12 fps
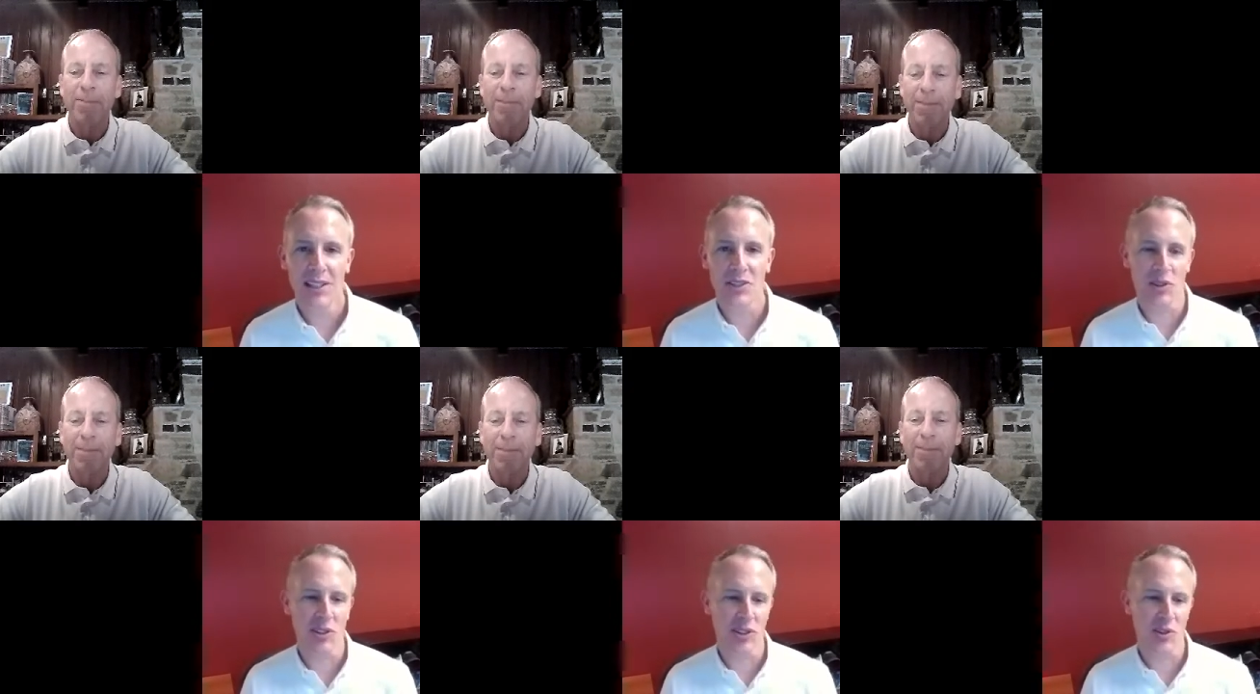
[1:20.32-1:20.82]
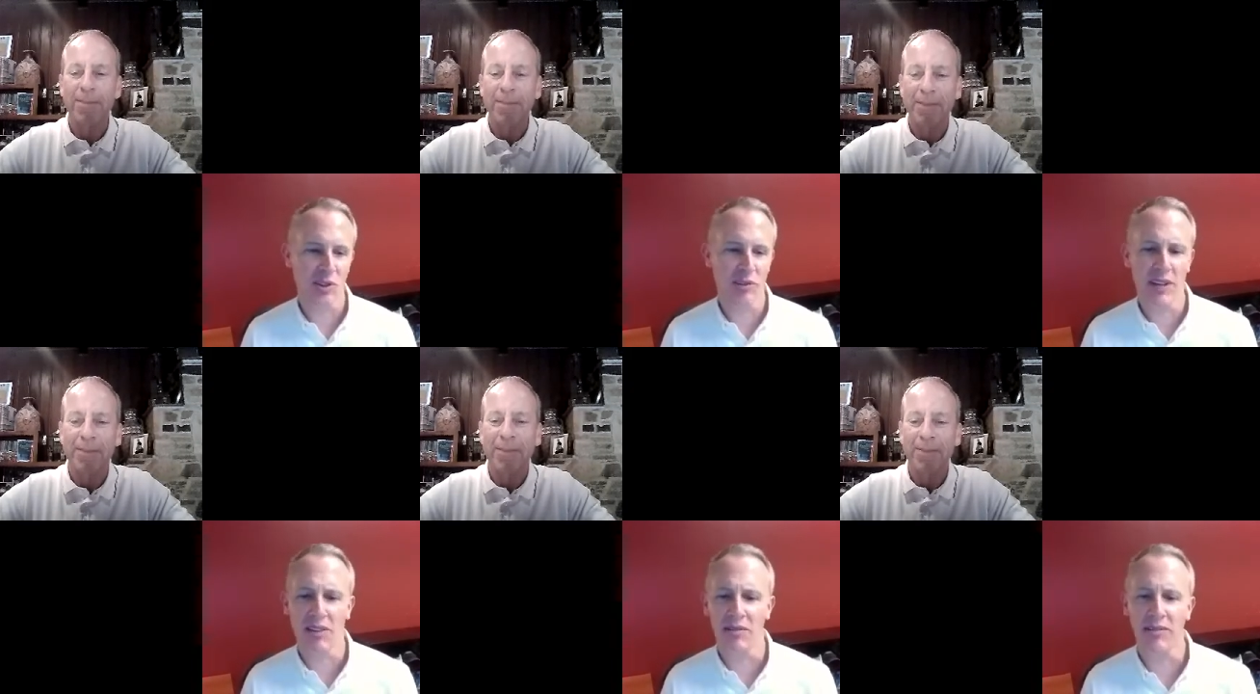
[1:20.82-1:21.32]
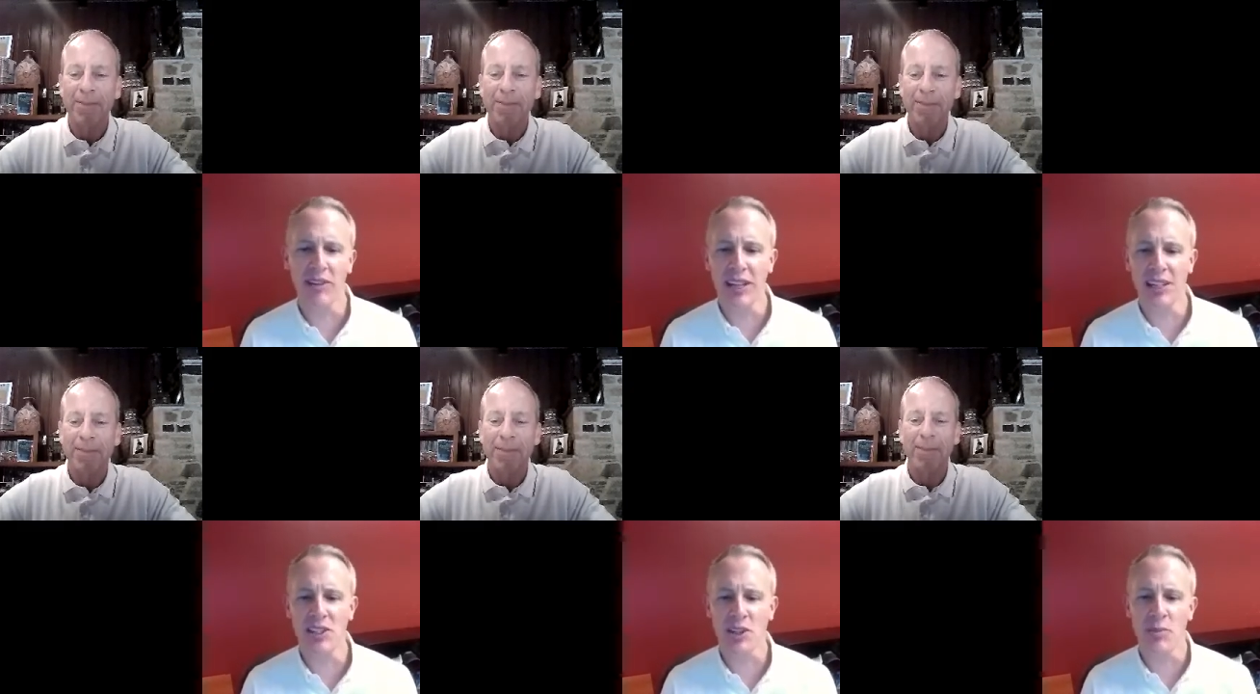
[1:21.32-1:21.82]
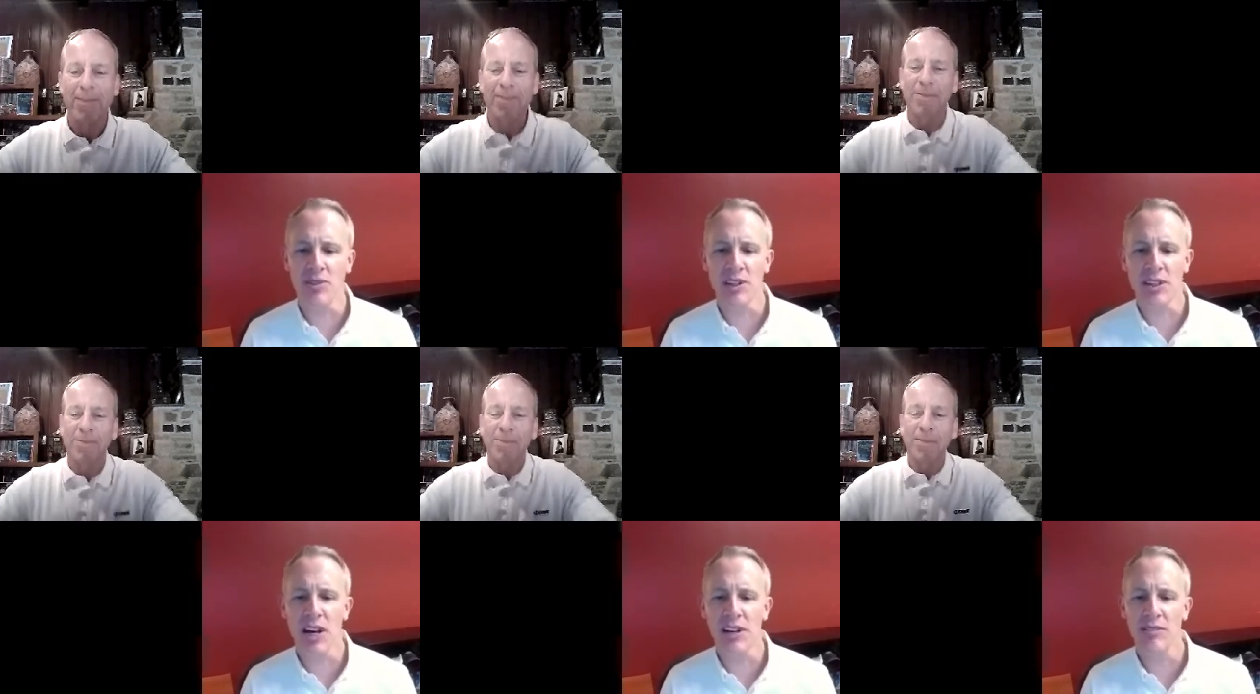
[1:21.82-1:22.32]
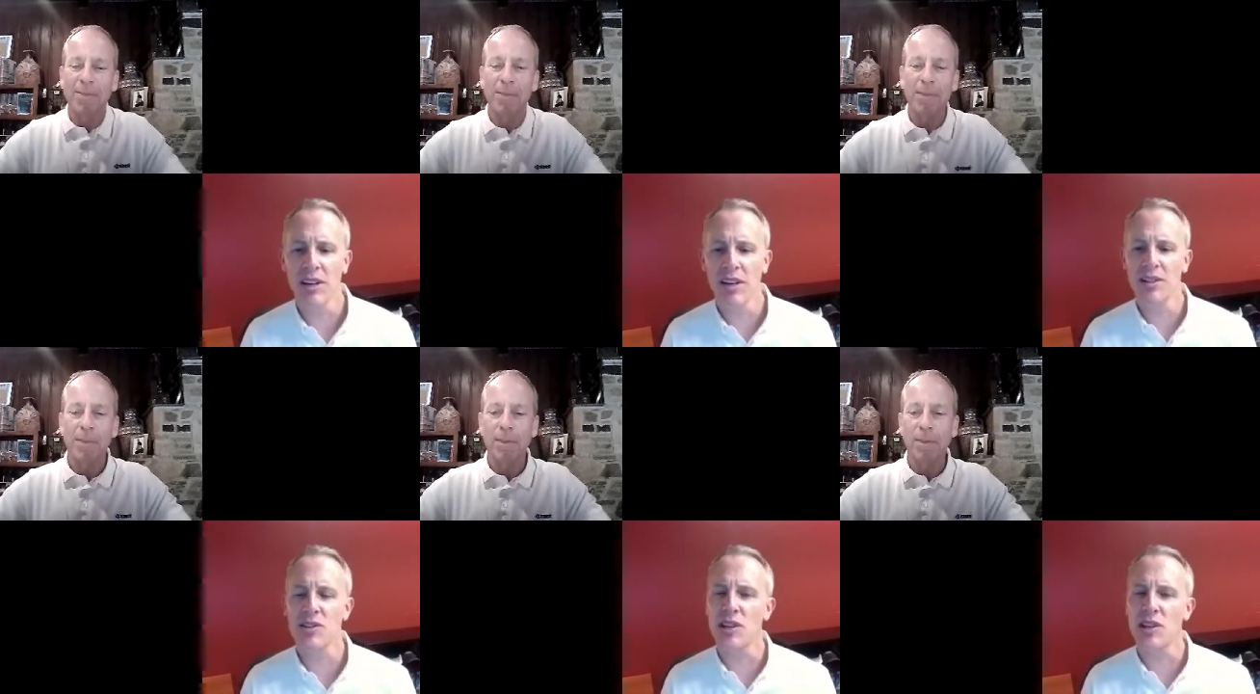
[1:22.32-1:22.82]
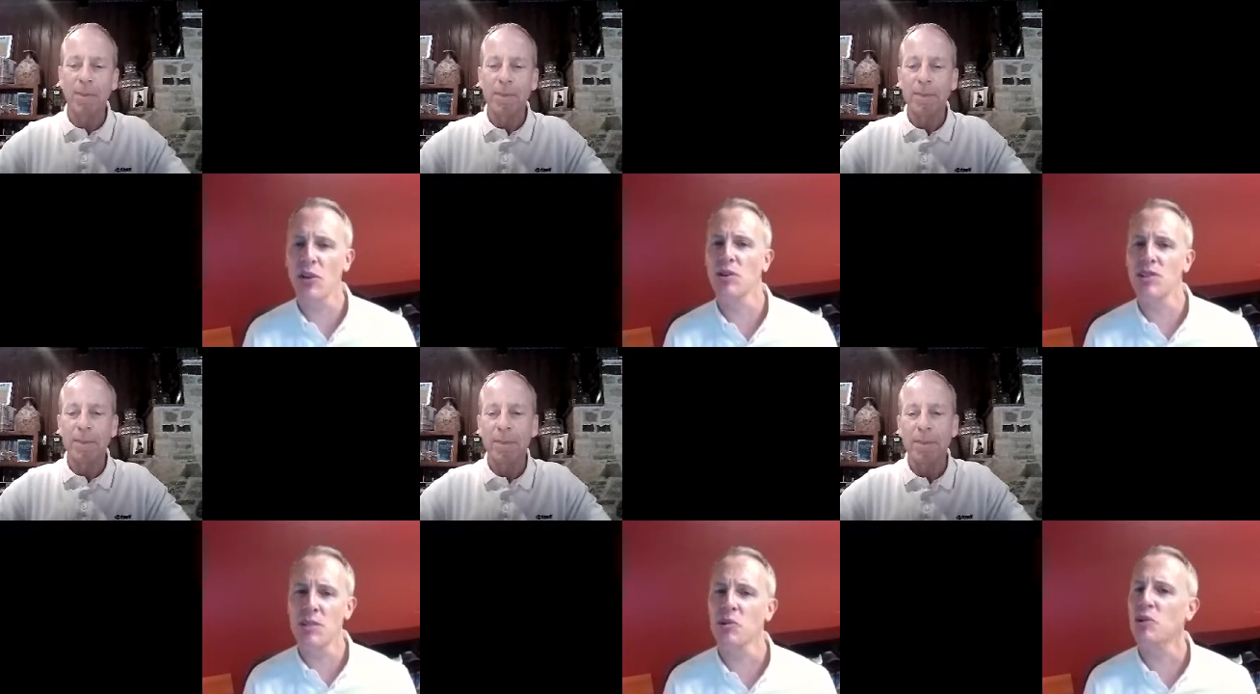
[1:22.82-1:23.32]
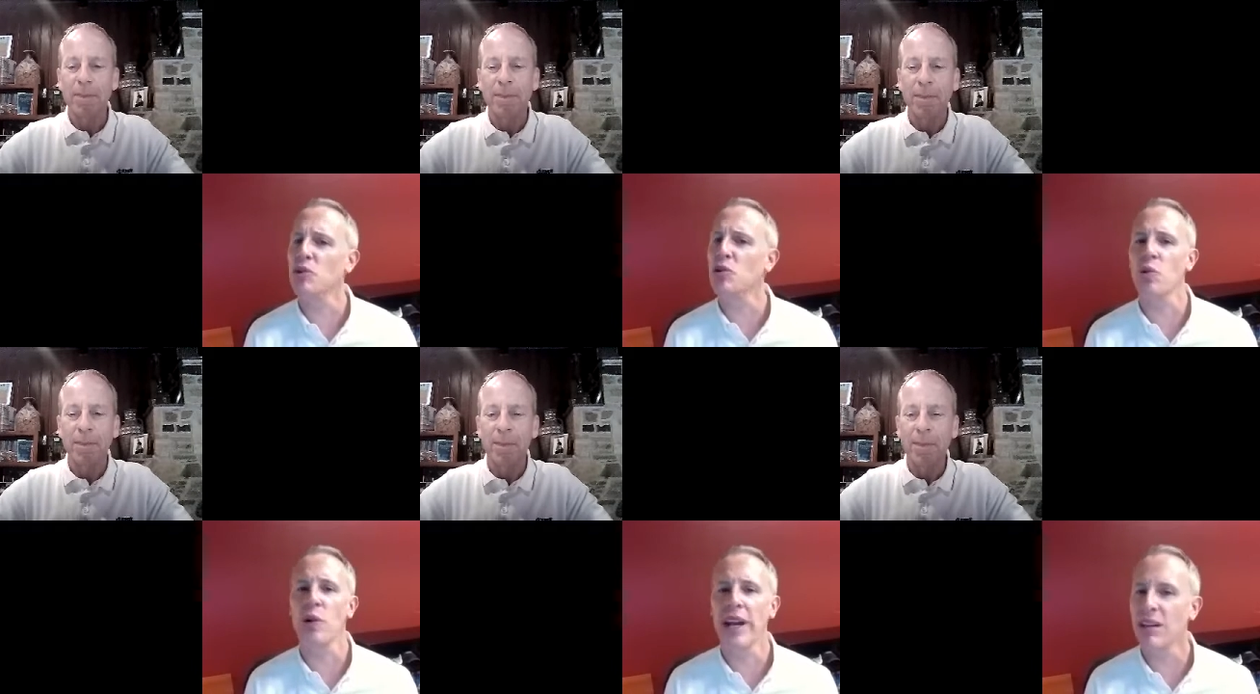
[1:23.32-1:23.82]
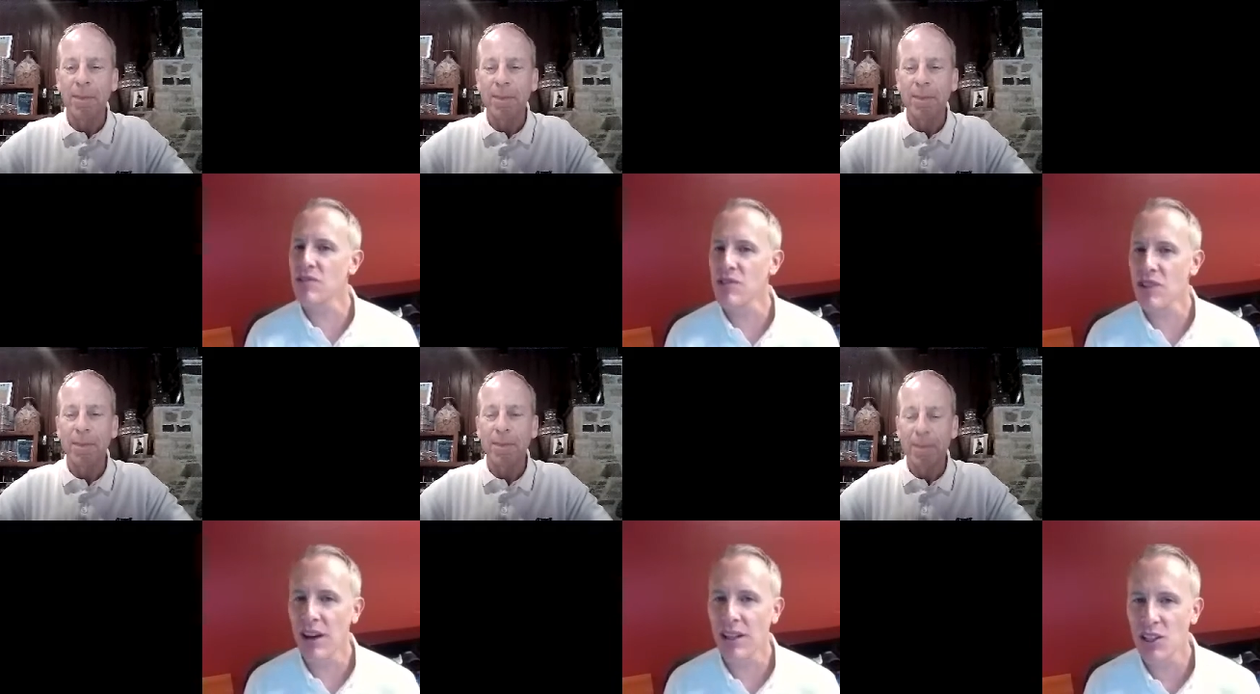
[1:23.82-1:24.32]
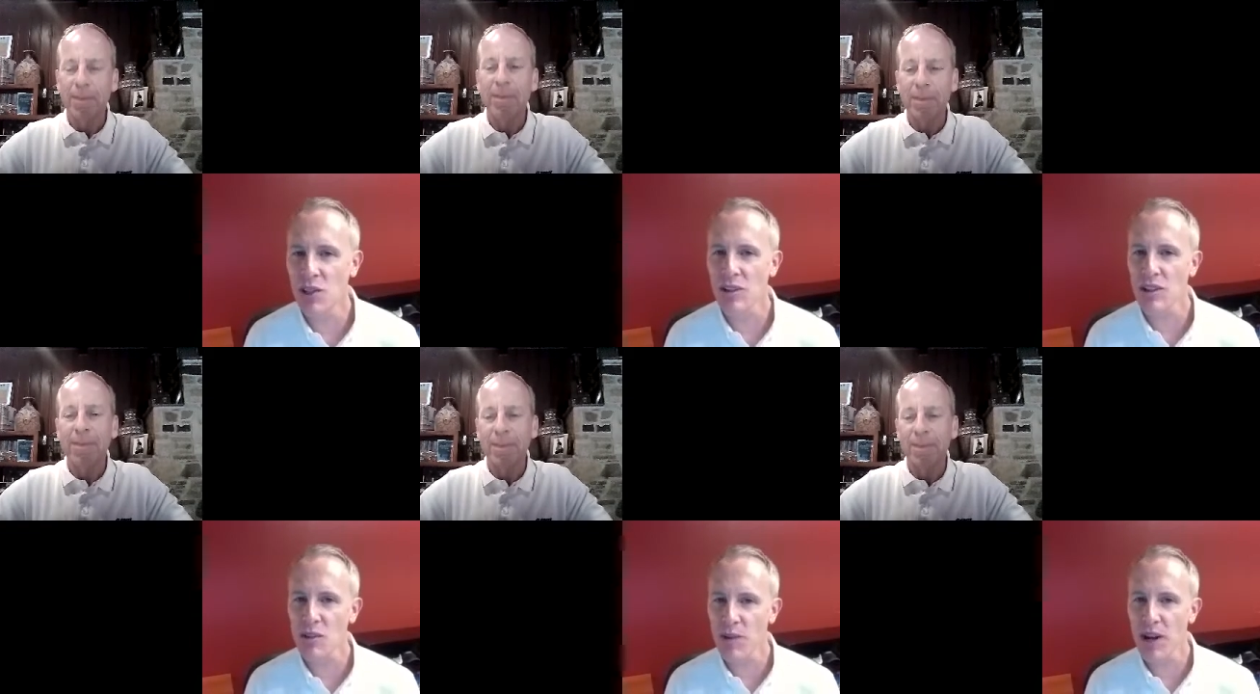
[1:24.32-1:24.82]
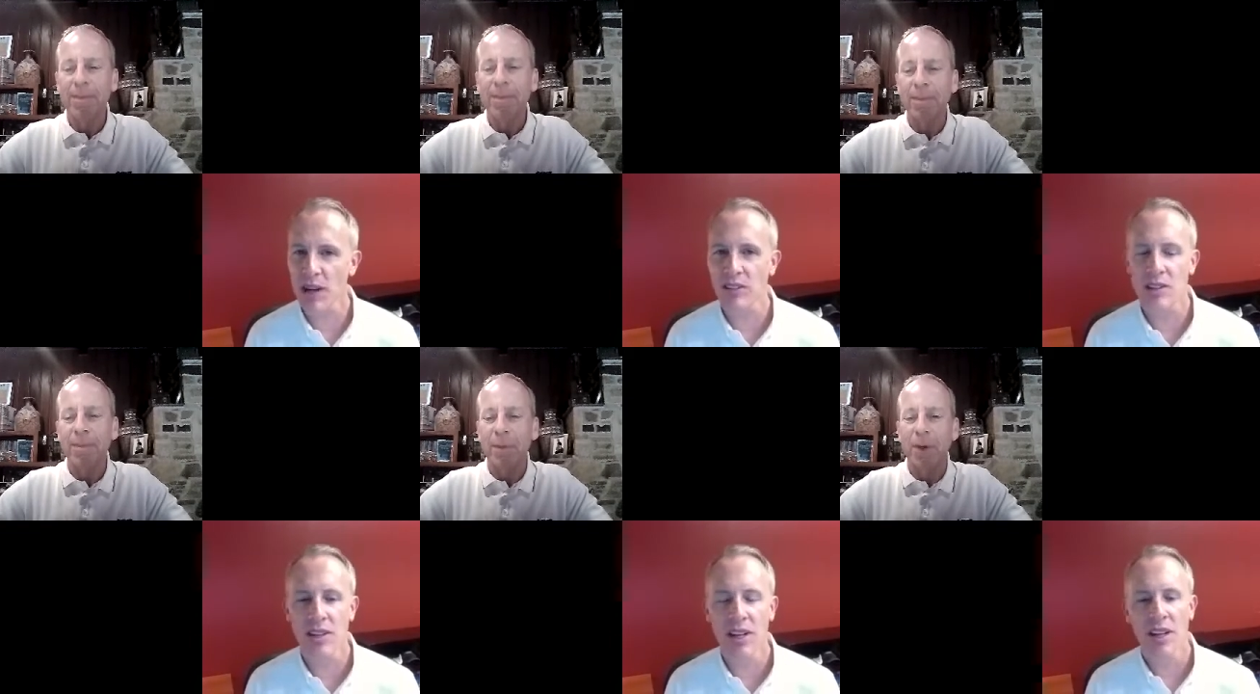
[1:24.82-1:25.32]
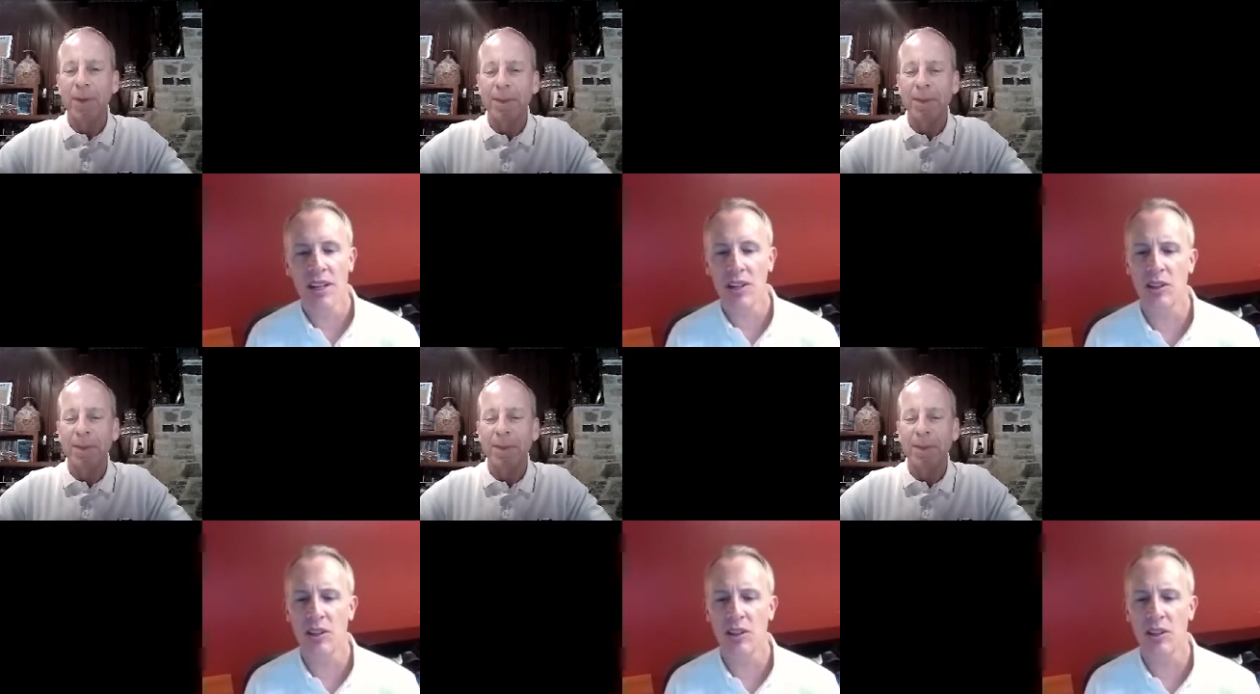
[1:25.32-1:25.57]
Speaker 1: so sort of that feeds almost the kind of stereotypical creative side that you'd expect right.